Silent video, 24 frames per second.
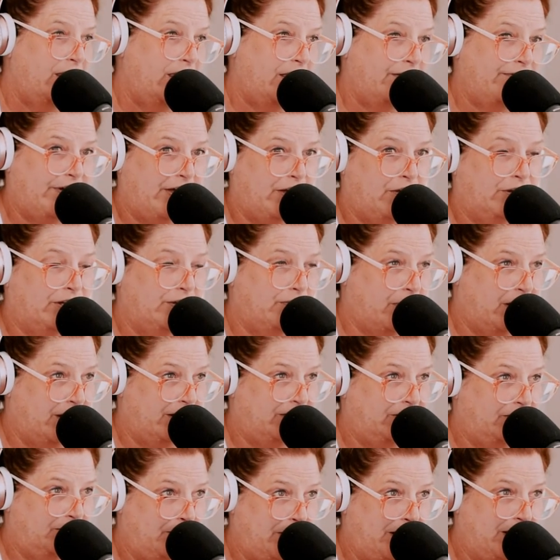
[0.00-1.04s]
if I only want
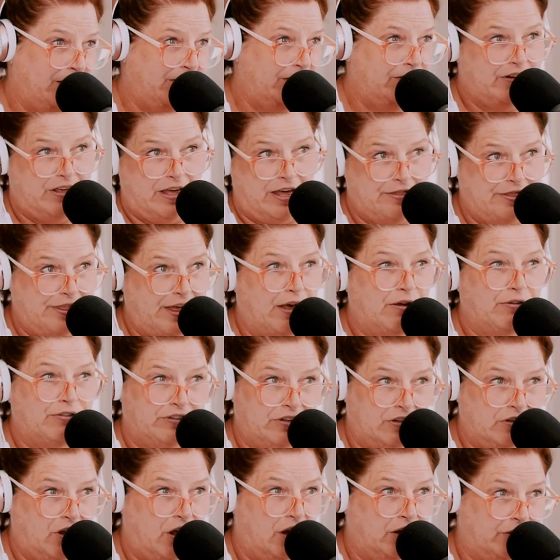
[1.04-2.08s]
to spend a
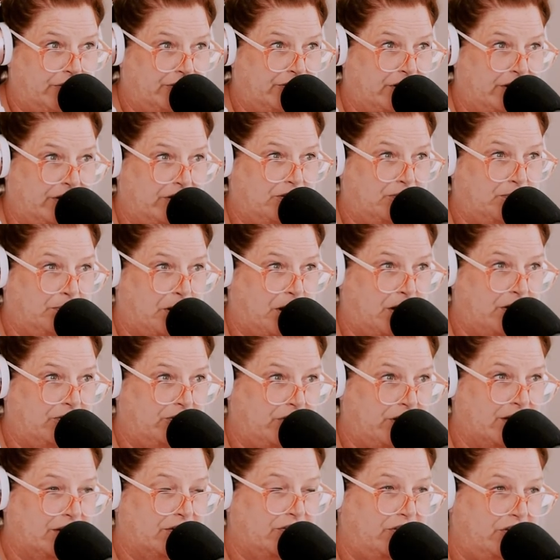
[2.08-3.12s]
thousand dollars on this
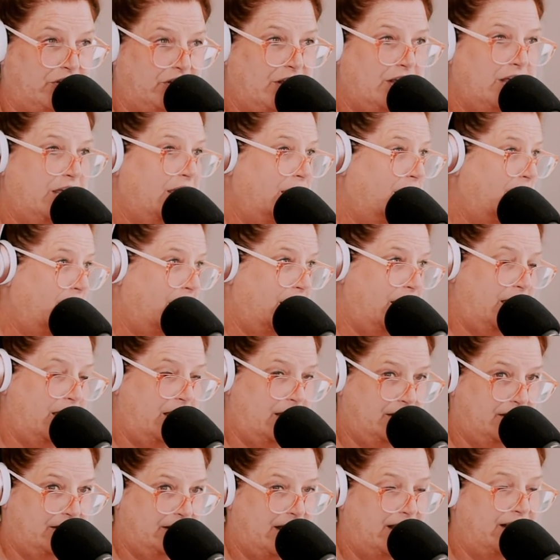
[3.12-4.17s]
project, mm-hmm.
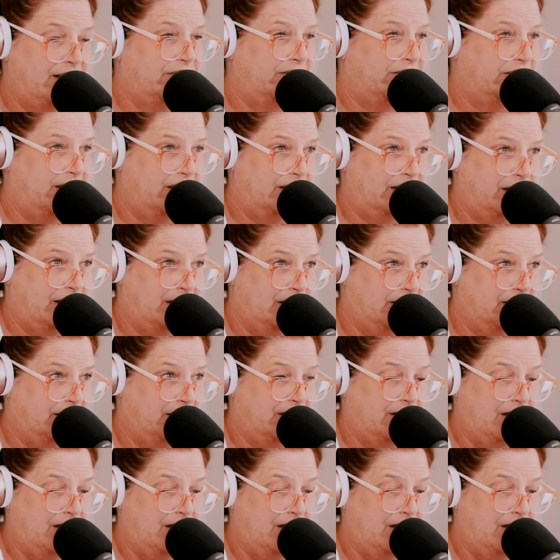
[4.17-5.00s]
things can get